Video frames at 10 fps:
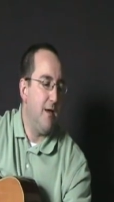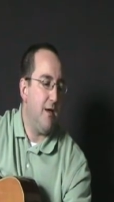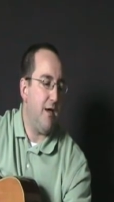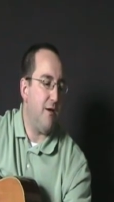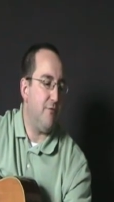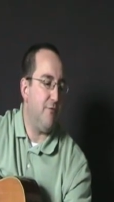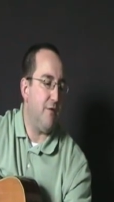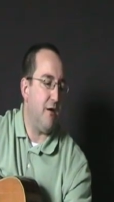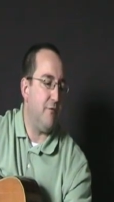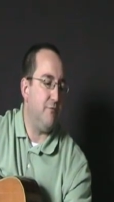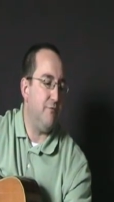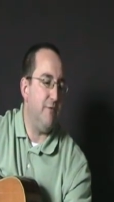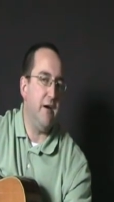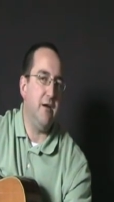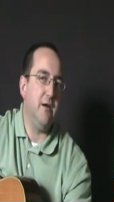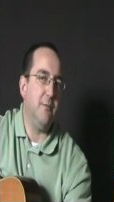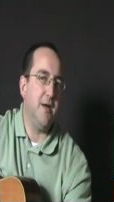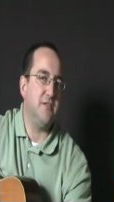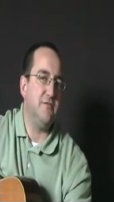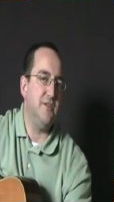have varying
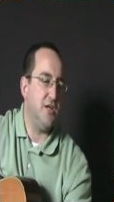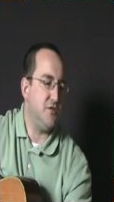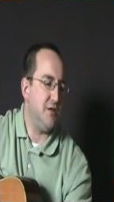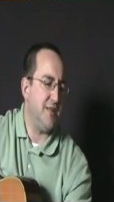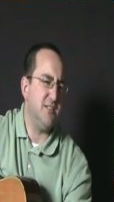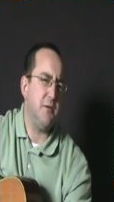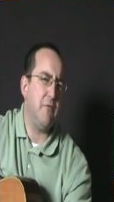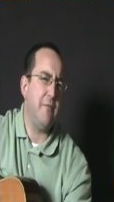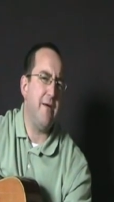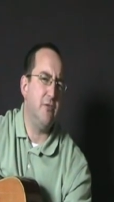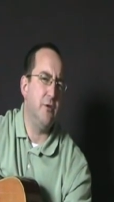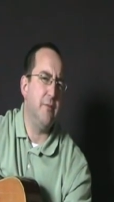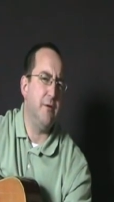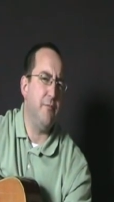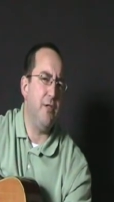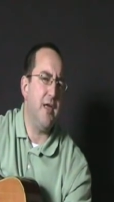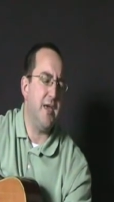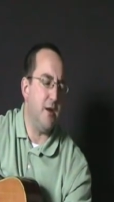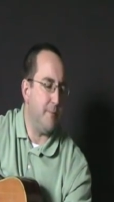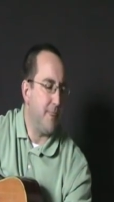amounts of tension, and some of them have a little bit of play
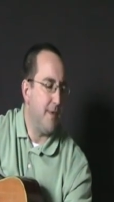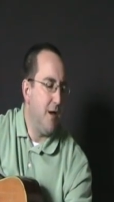in them.